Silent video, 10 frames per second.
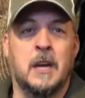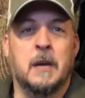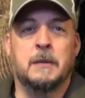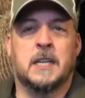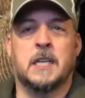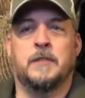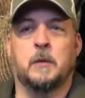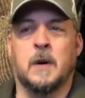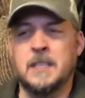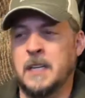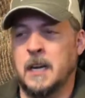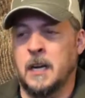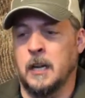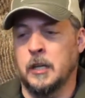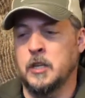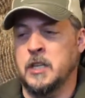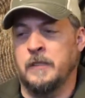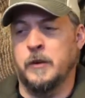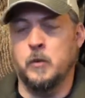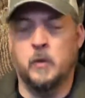because if it wasn't an illusion,
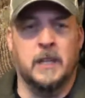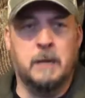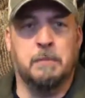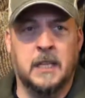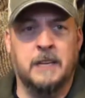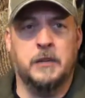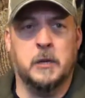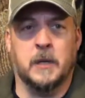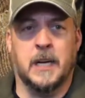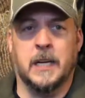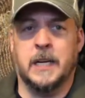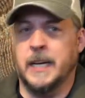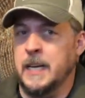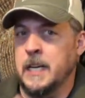if you really believed you were going to get it,